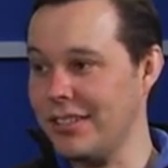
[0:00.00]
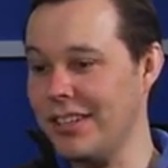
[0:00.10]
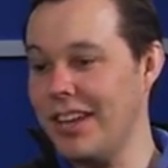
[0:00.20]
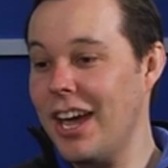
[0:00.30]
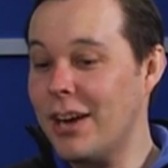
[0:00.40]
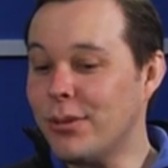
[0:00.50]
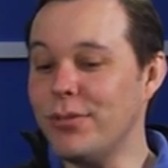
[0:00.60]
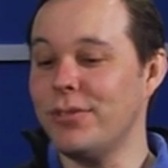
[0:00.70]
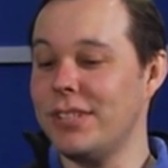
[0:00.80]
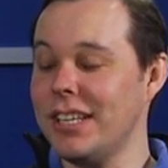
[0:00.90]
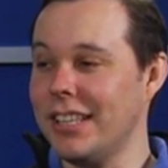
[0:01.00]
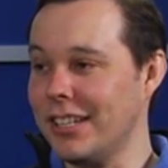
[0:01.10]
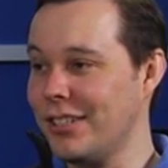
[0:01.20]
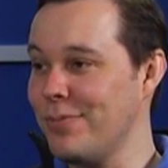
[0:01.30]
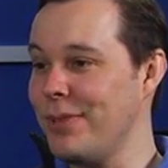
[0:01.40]
And what we've seen
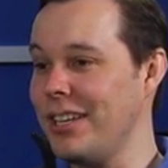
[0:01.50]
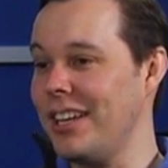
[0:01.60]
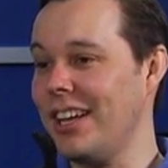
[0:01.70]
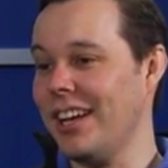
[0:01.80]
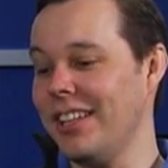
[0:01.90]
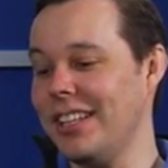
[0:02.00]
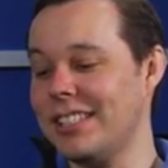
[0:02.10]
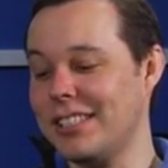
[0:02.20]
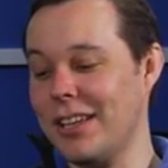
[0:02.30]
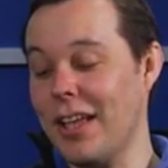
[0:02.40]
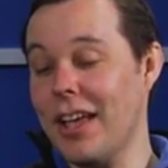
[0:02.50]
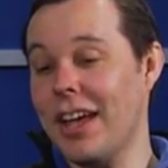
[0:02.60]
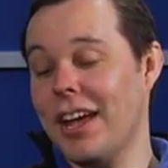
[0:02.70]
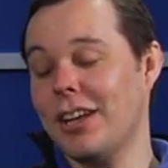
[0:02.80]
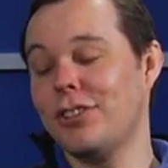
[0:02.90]
that can be, it's
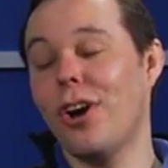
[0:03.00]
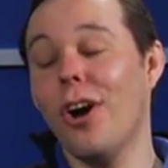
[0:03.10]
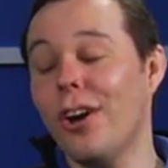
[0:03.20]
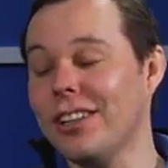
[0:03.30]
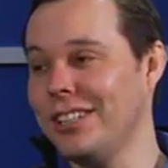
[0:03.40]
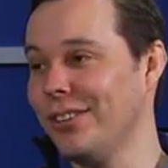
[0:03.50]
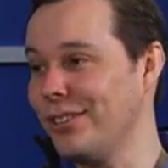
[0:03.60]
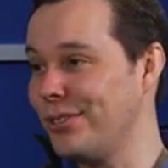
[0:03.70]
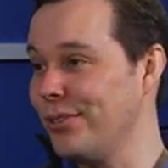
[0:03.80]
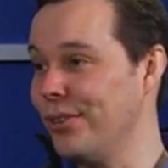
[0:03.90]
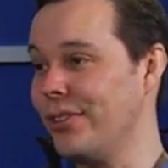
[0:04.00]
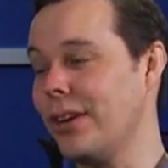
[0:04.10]
totally not the truth.